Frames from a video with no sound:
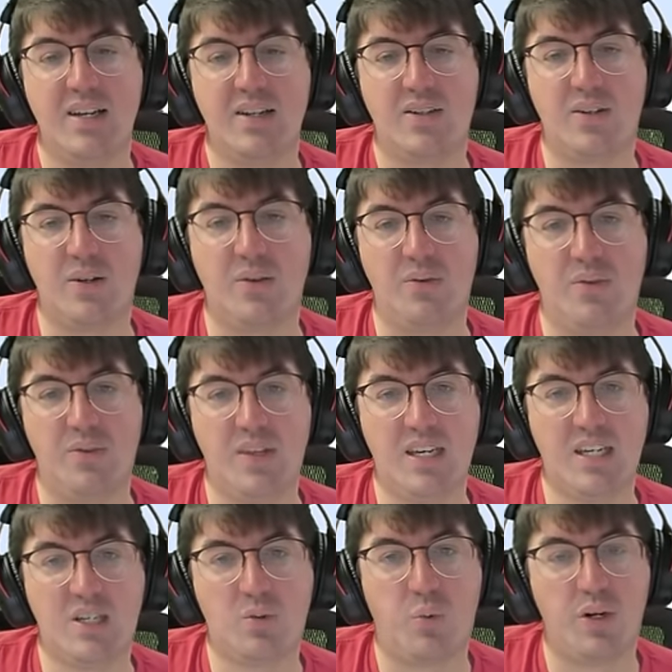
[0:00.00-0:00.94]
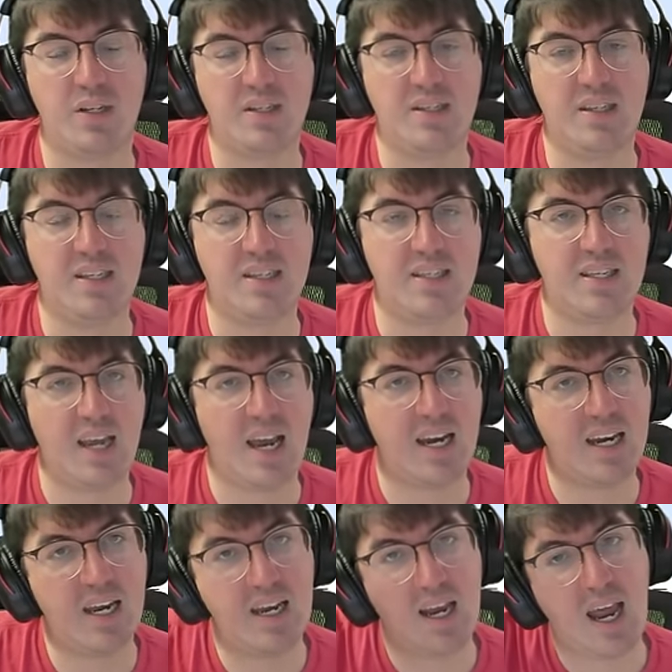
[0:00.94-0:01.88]
So this was the
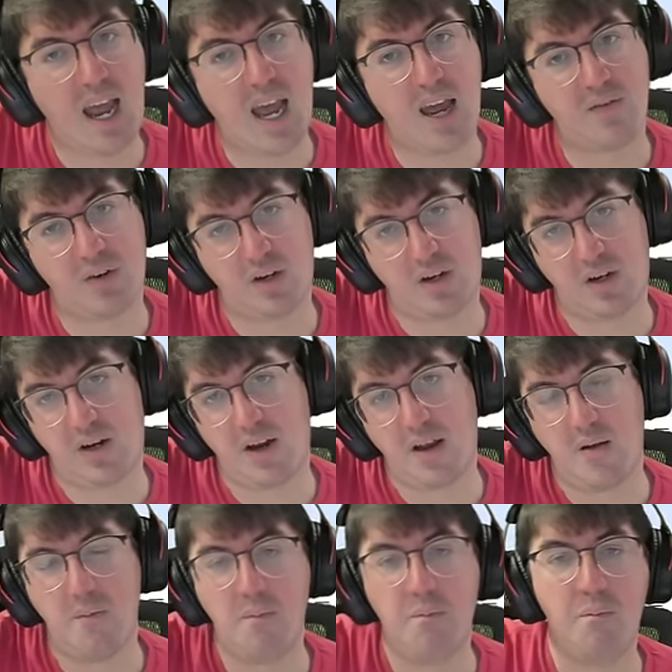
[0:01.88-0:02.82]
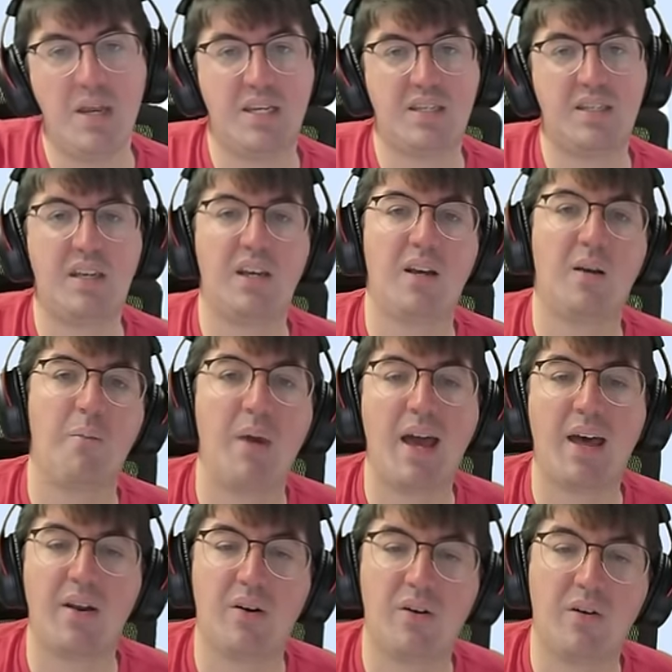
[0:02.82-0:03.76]
second ever Mystic
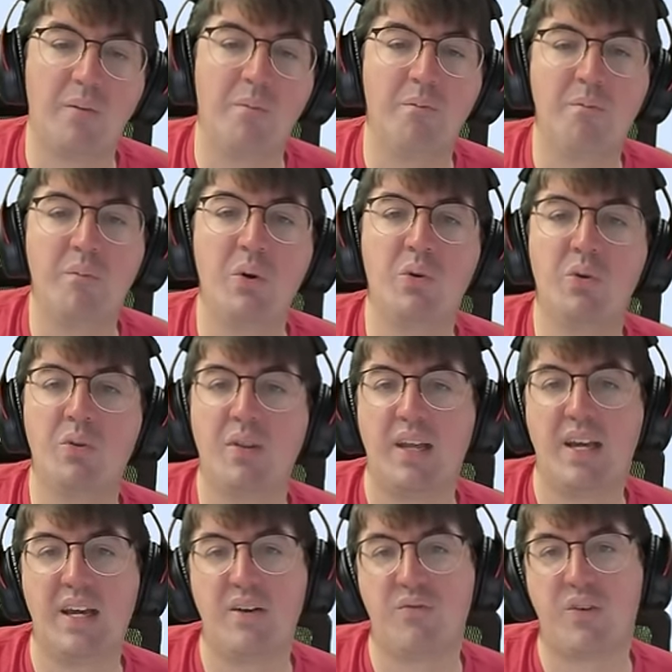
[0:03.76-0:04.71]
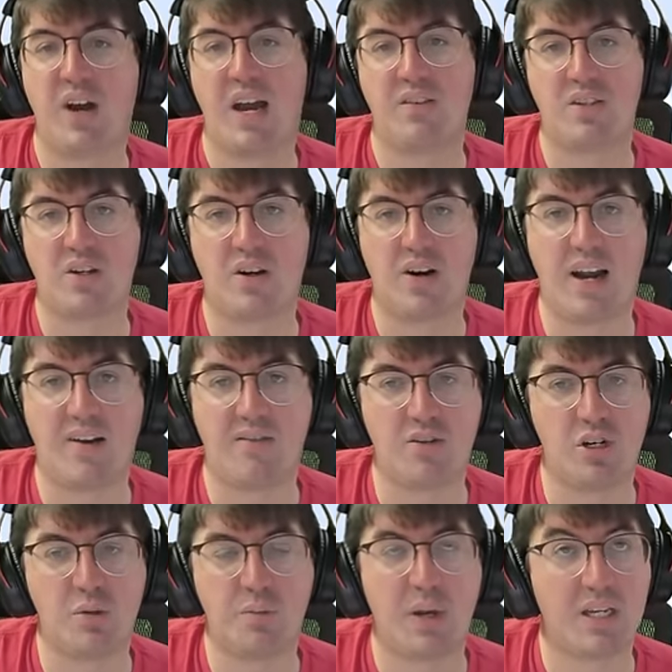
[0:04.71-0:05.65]
Metal Moonlight 5-star
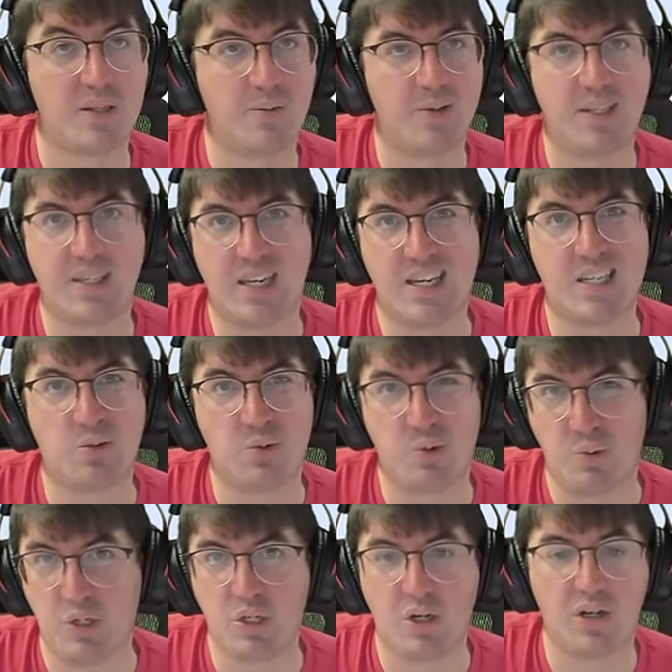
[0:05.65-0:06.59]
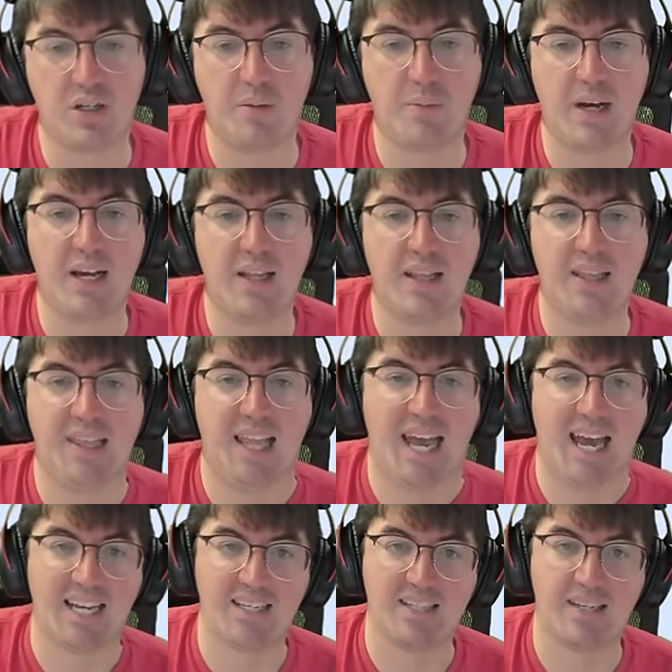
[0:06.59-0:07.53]
after Specimen Sez, which we talked about
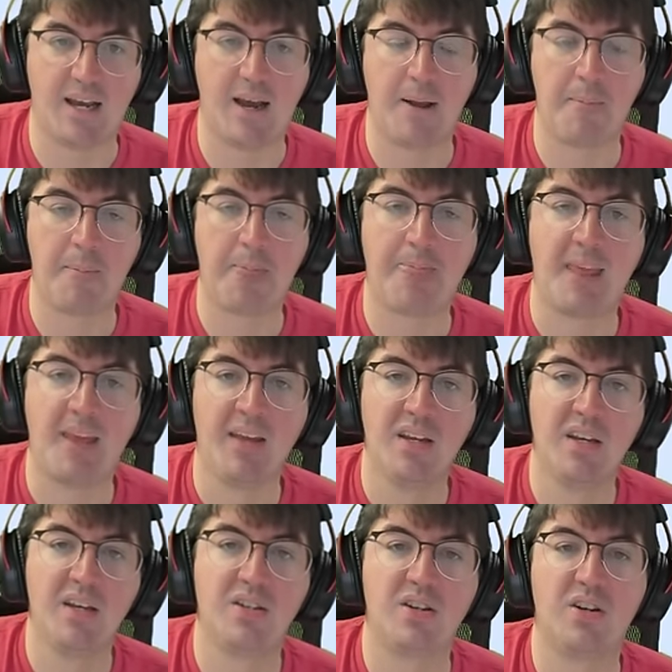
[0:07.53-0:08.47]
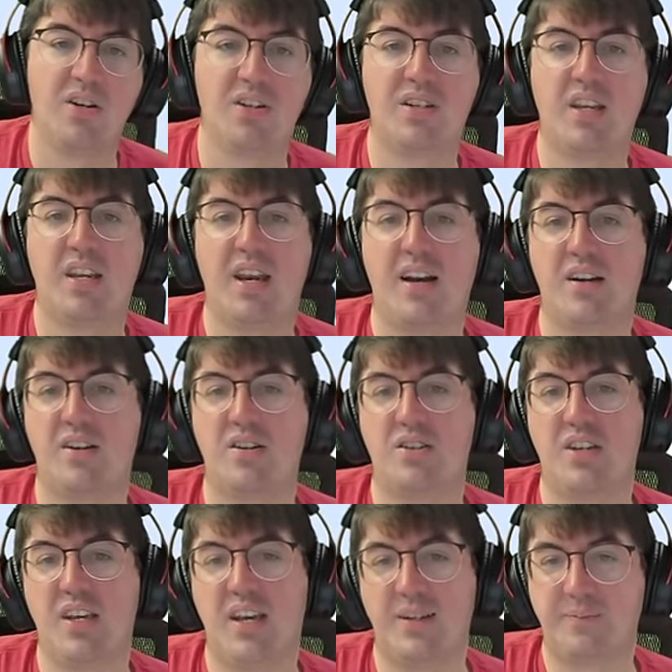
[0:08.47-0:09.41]
last time. So here's the
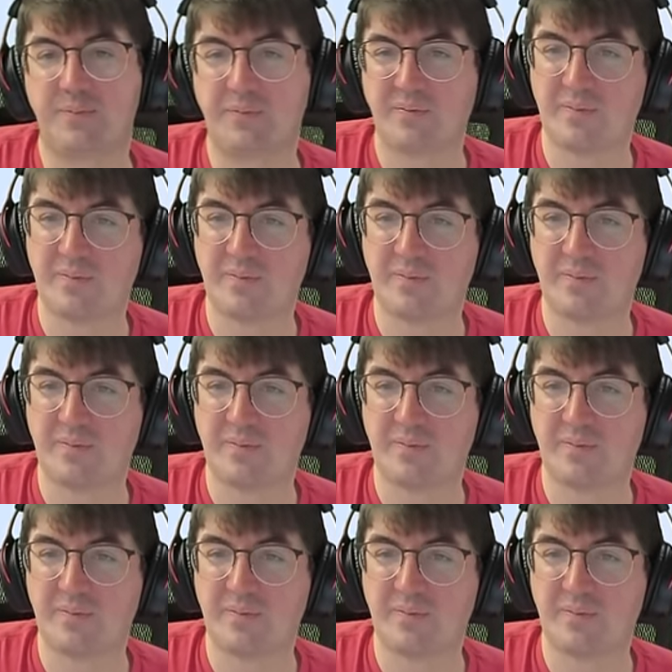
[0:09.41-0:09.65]
character's kit.